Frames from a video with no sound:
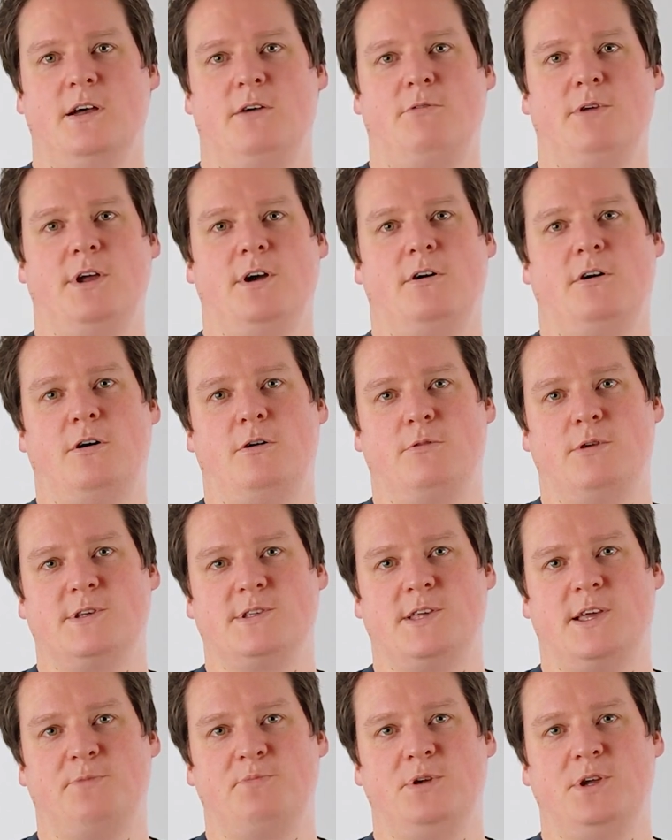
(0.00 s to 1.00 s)
We are
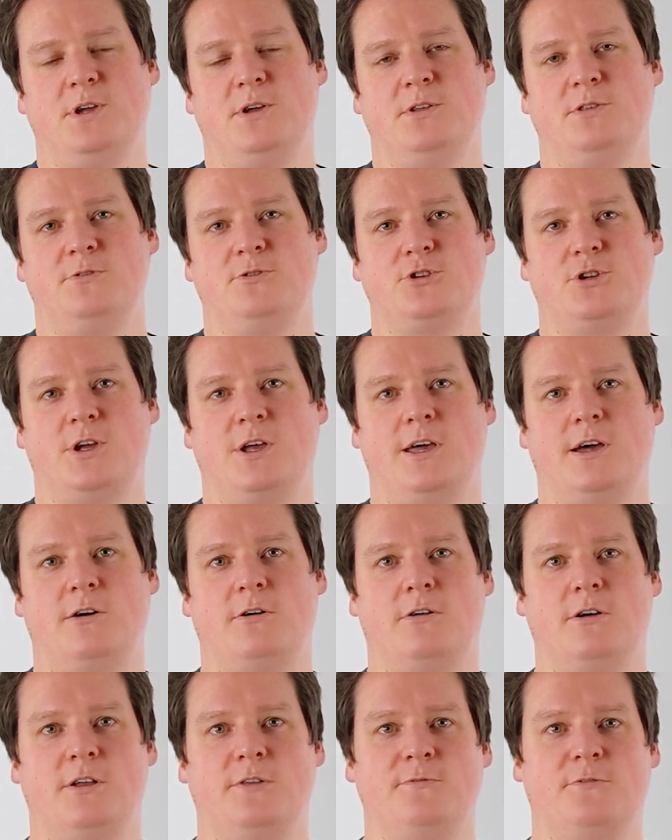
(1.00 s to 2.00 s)
always happy to share
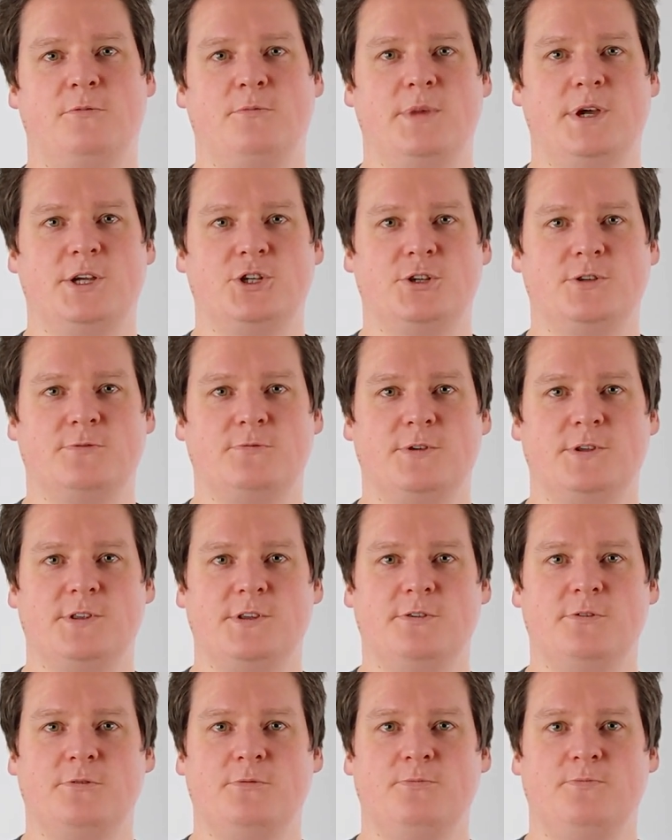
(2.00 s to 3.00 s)
our information with
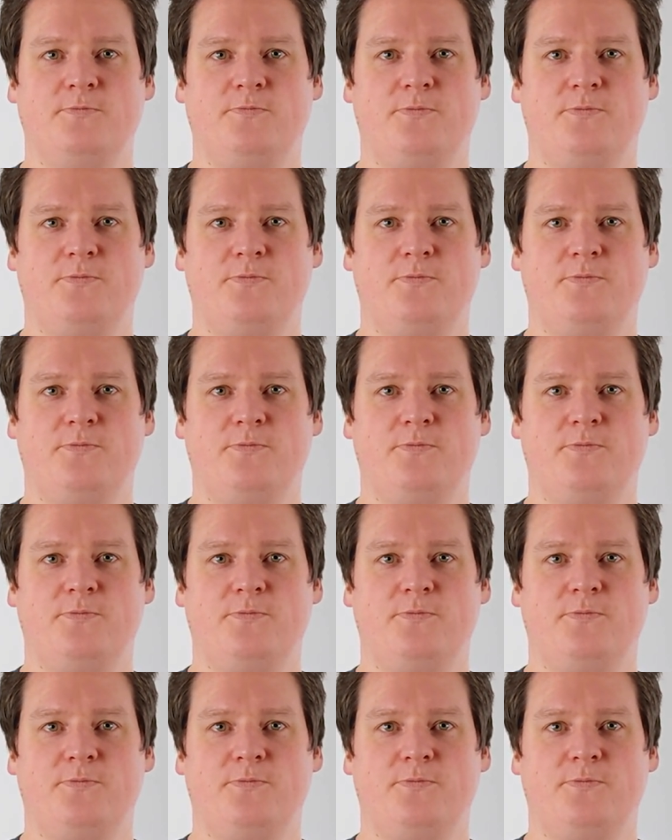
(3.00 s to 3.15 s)
you.